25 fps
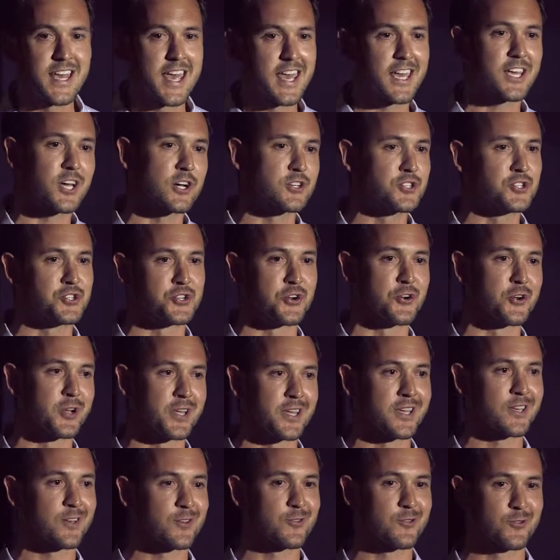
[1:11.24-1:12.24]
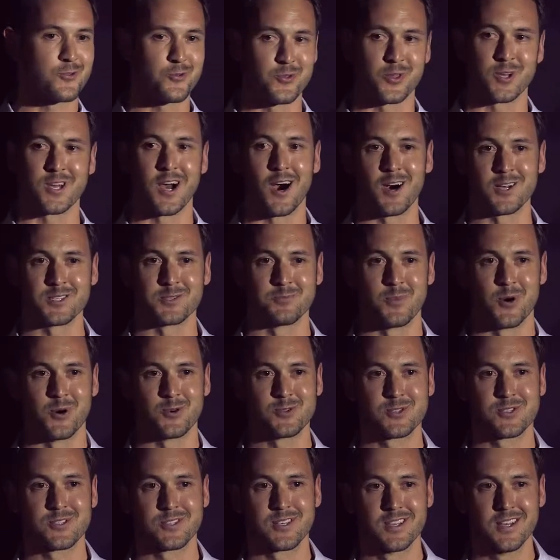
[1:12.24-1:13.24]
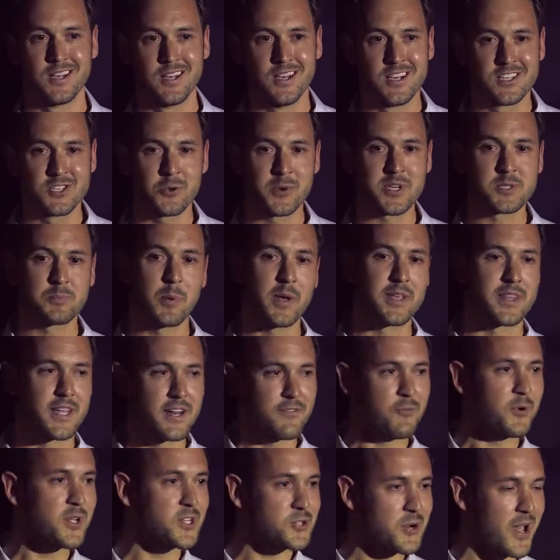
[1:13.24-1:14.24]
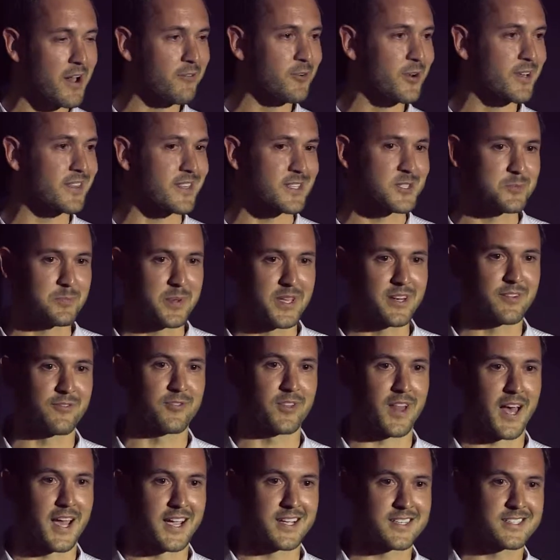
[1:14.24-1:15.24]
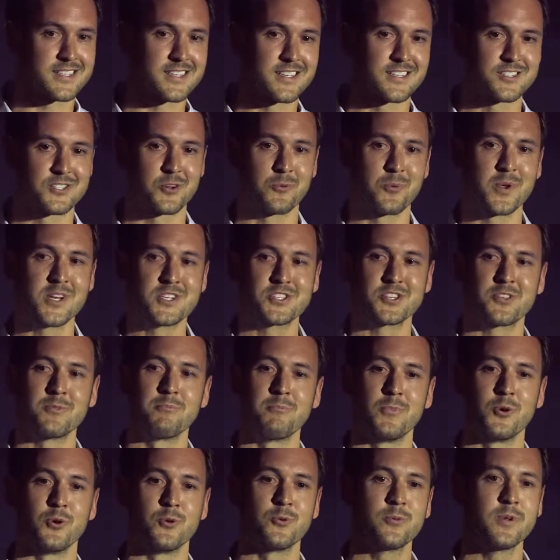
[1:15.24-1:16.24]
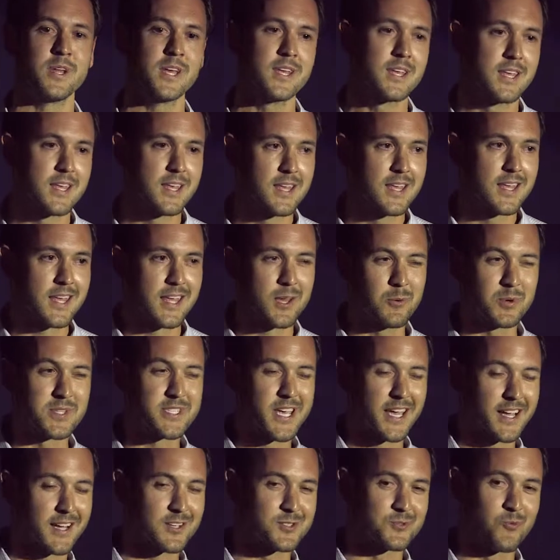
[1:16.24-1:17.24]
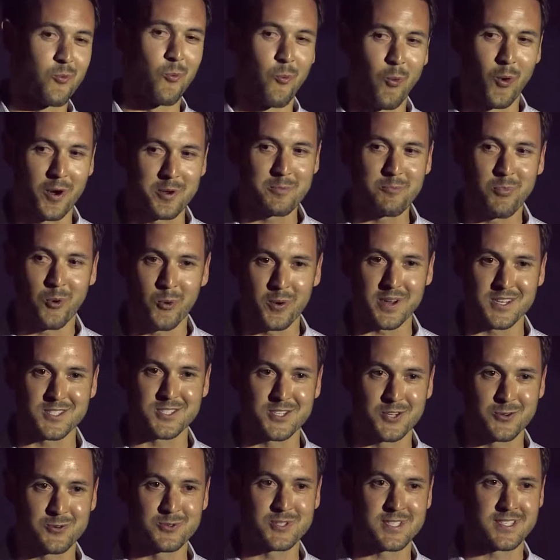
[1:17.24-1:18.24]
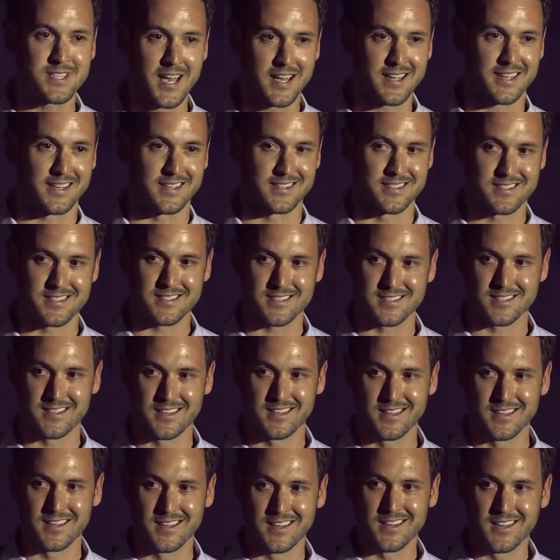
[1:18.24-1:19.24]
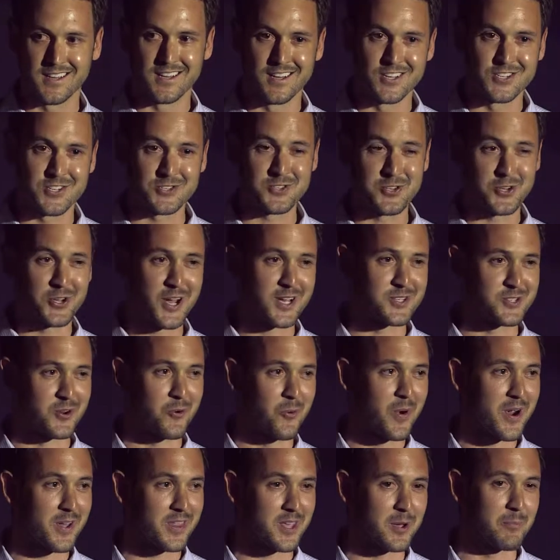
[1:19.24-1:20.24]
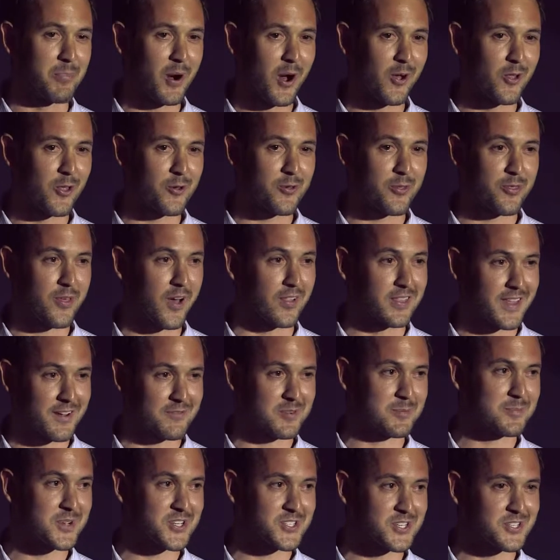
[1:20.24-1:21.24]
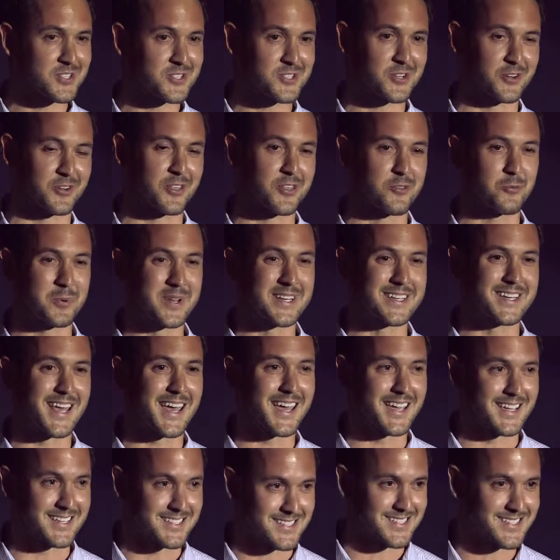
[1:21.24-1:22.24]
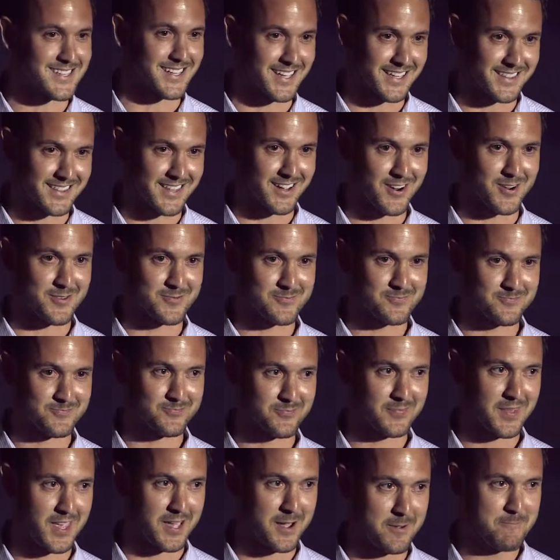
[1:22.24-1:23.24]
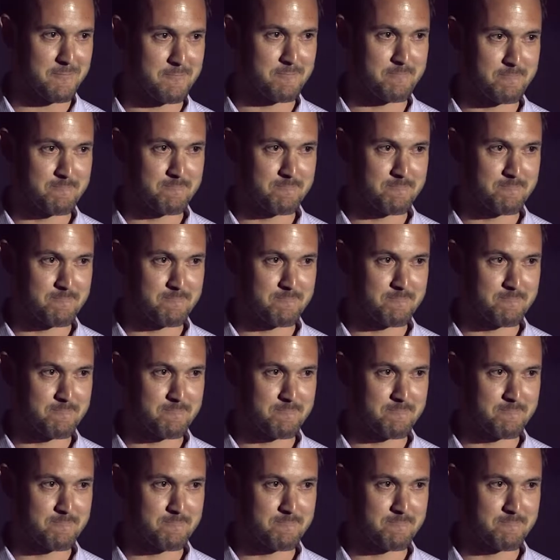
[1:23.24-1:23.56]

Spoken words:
take a journey through the cosmos. So he explained that if we traveled at the speed of light, to reach the moon, it would take us 1.2 seconds. Just so you guys are aware, the Apollo 11 missions took 3 days to get there, okay?